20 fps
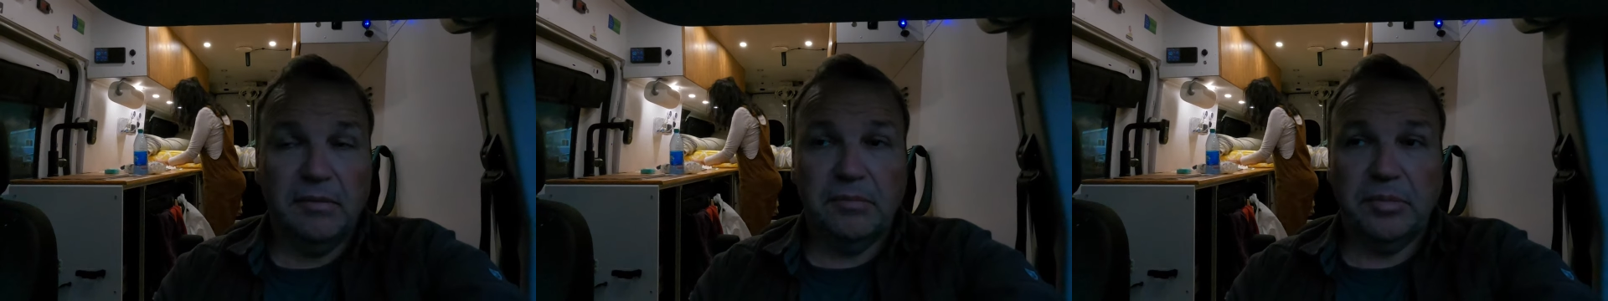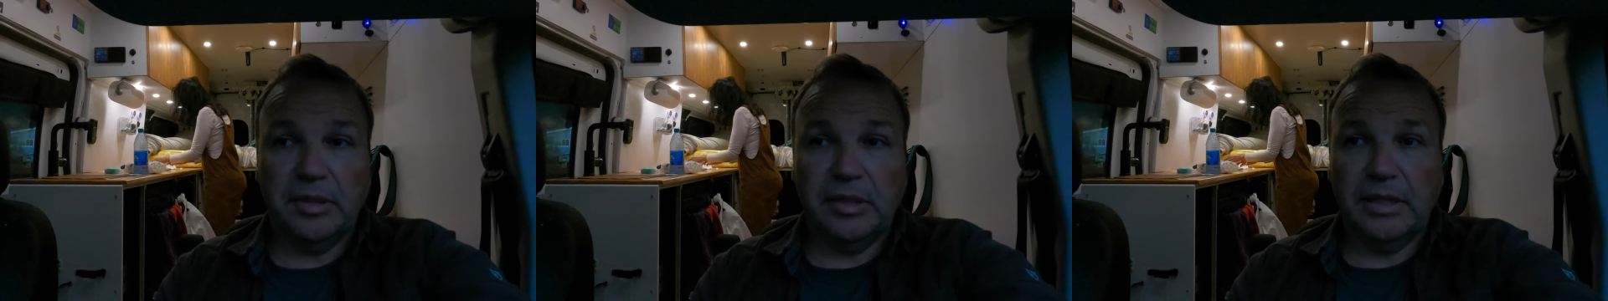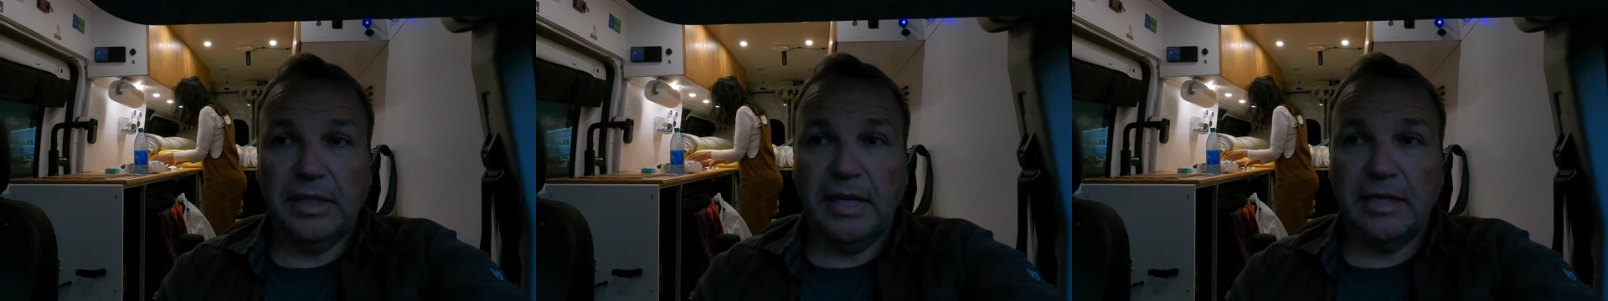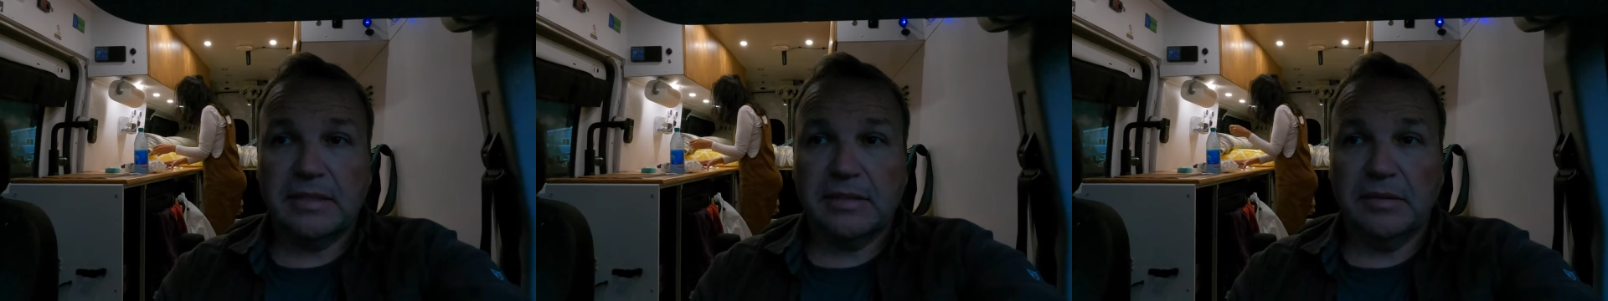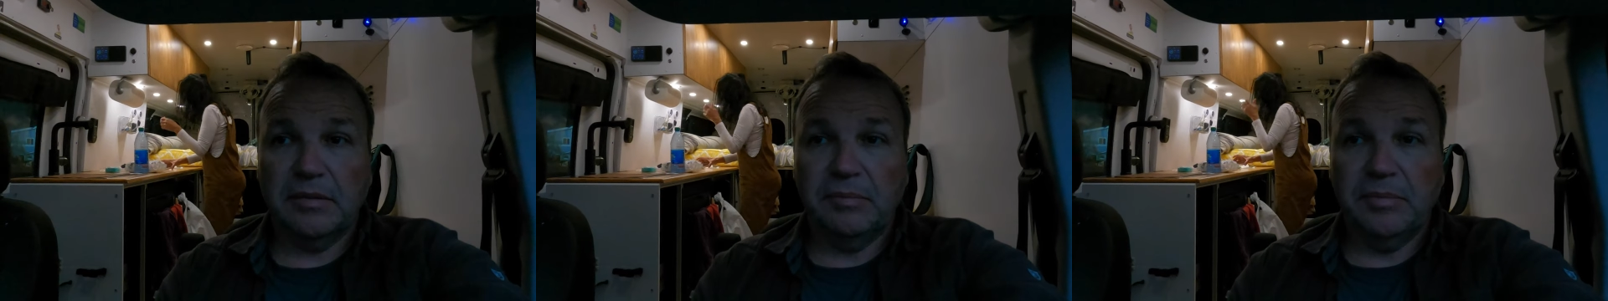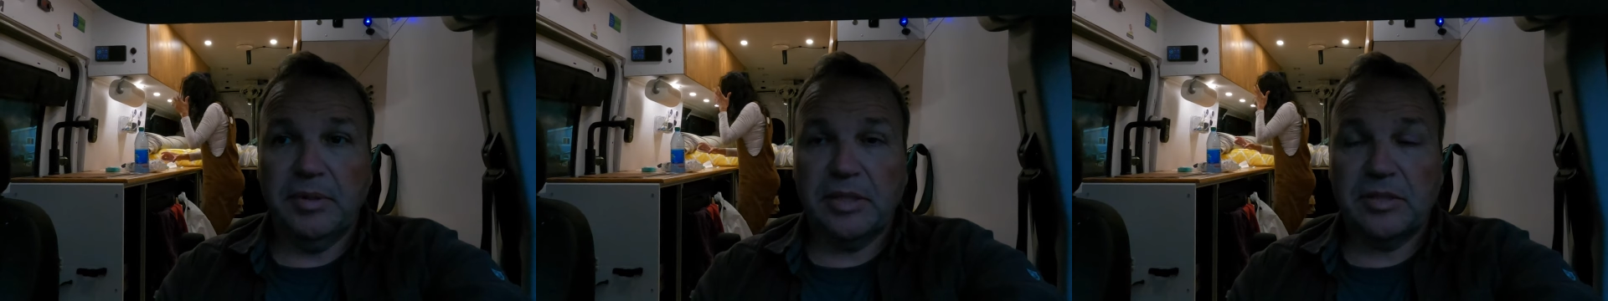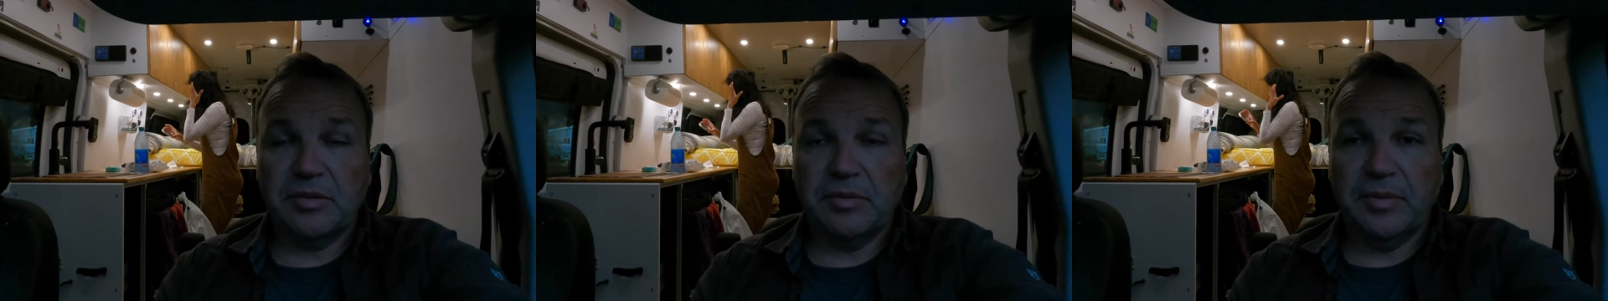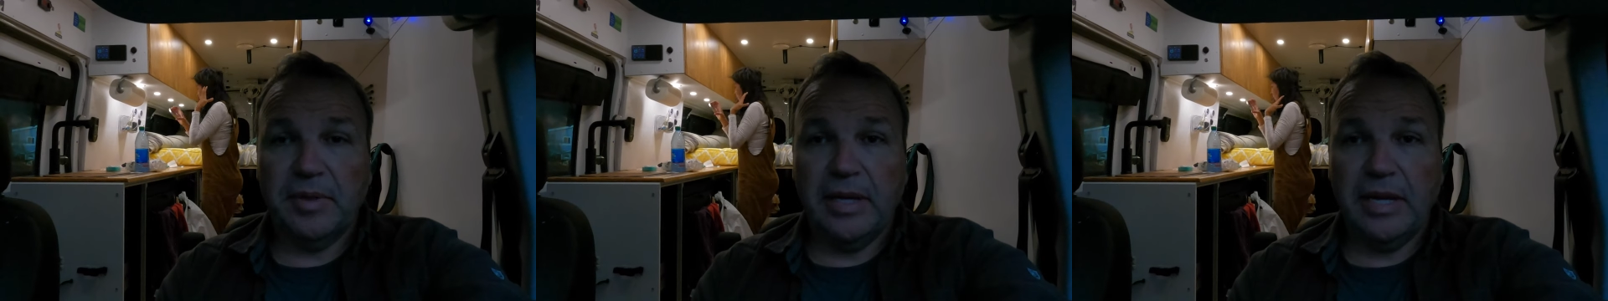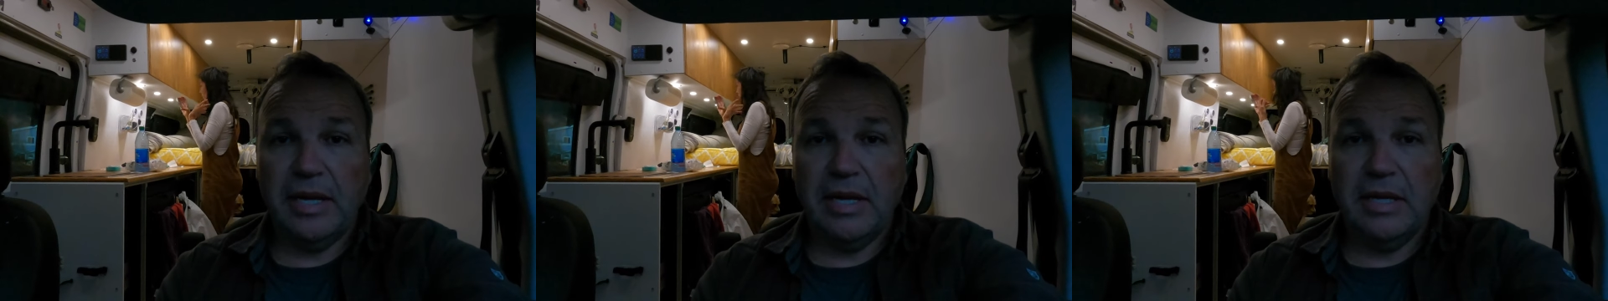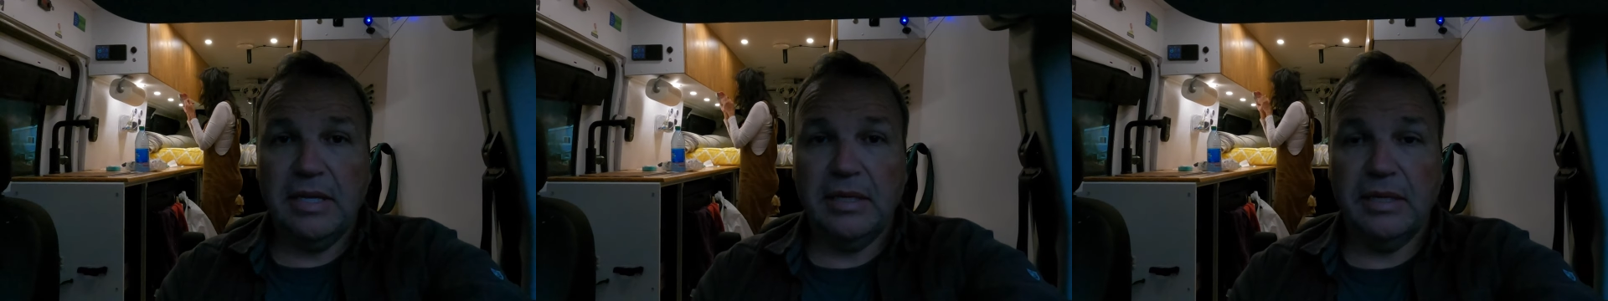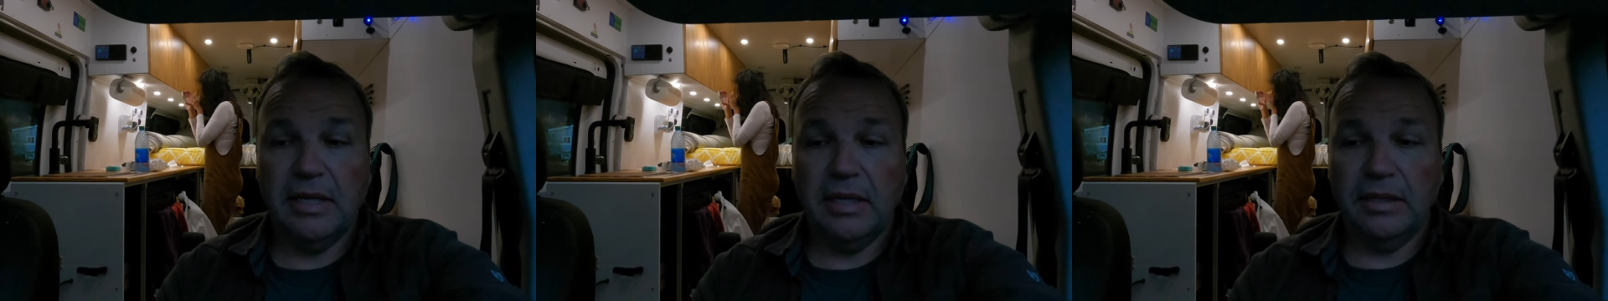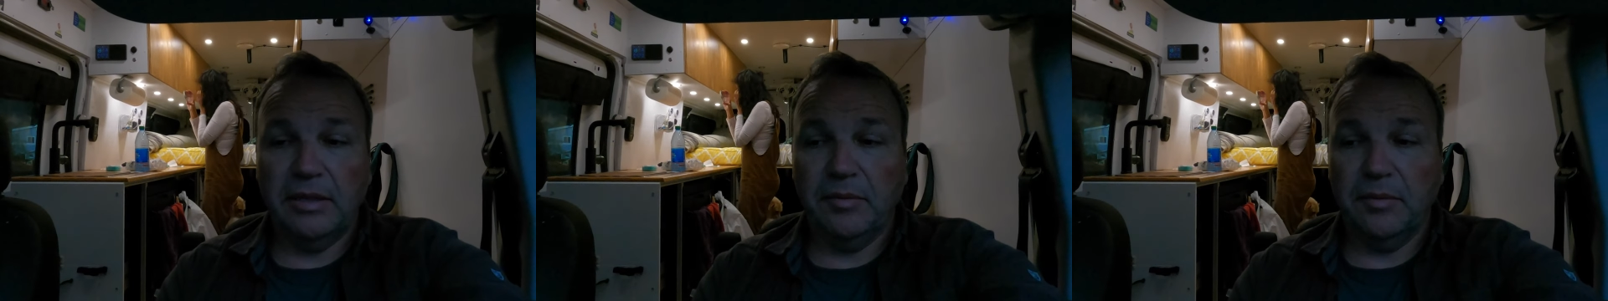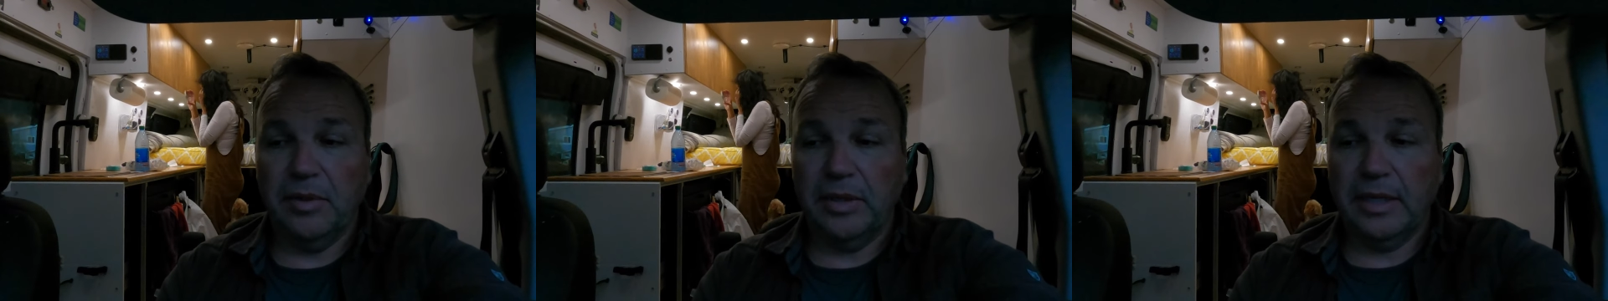putting the last little bits away,
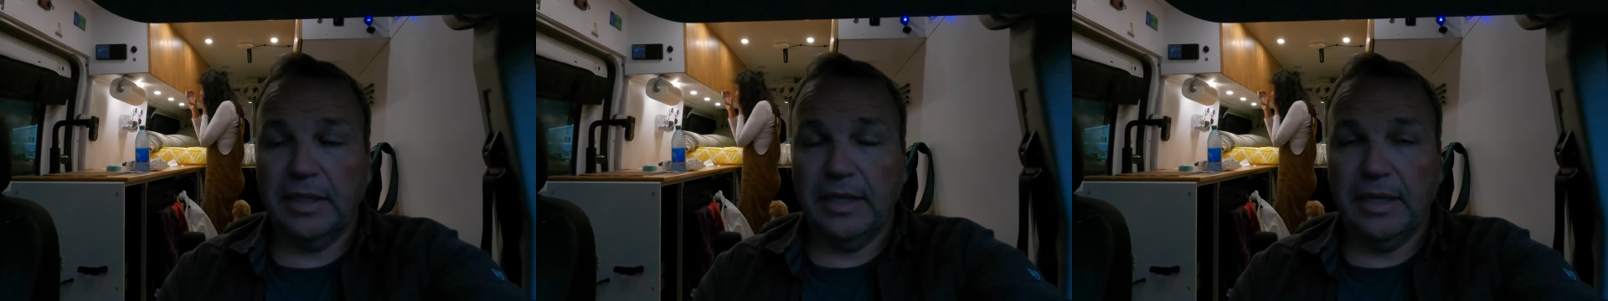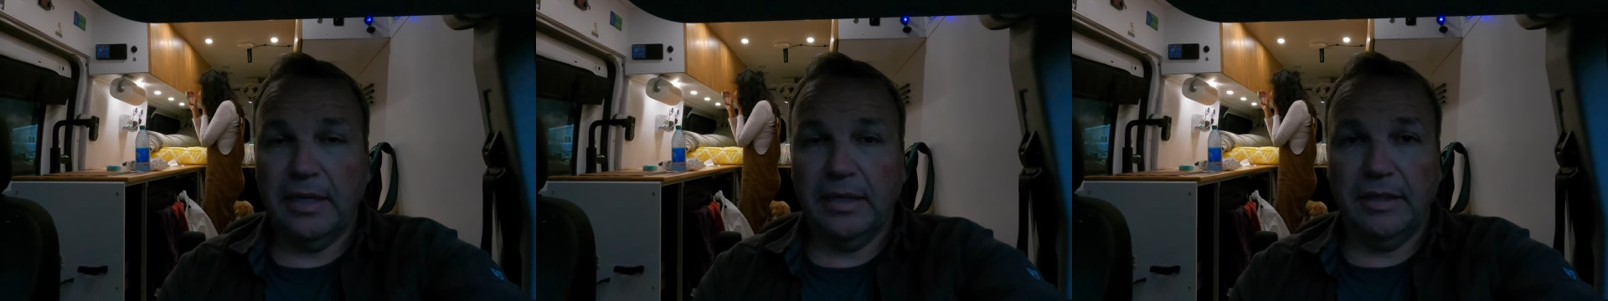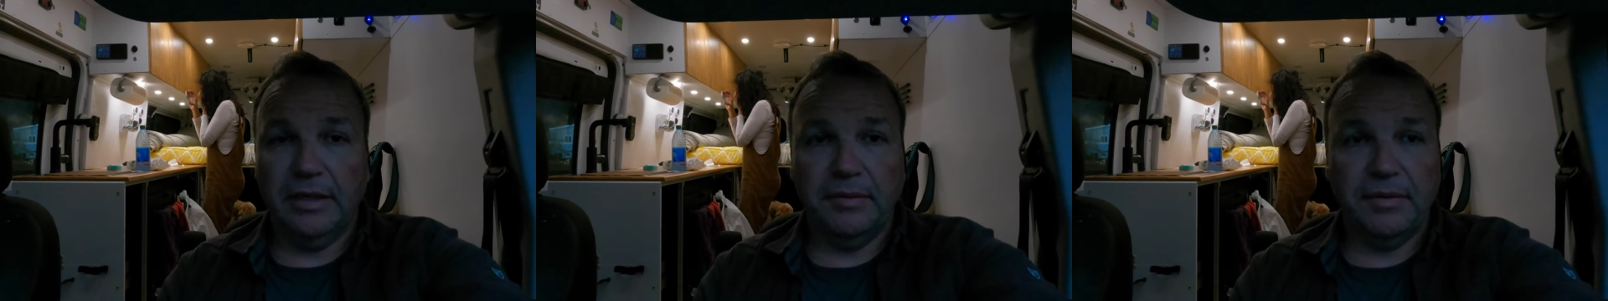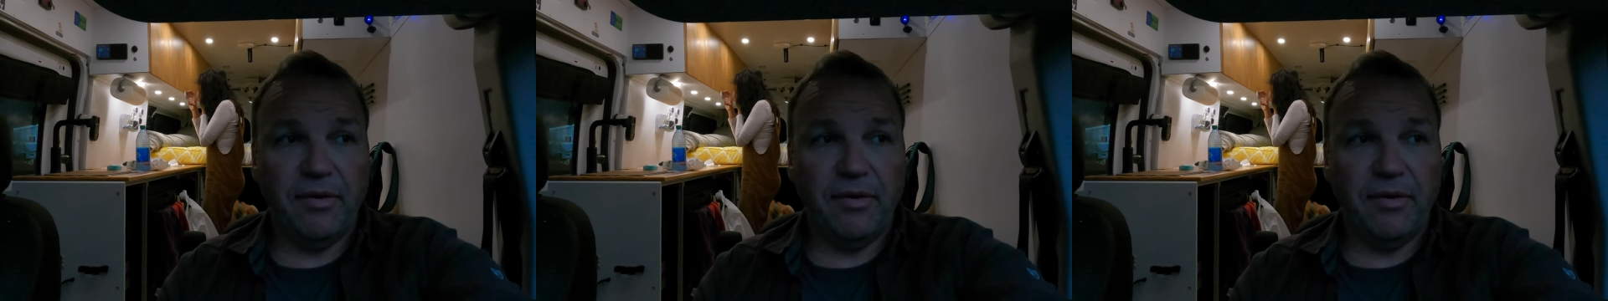and then we'll get out of here.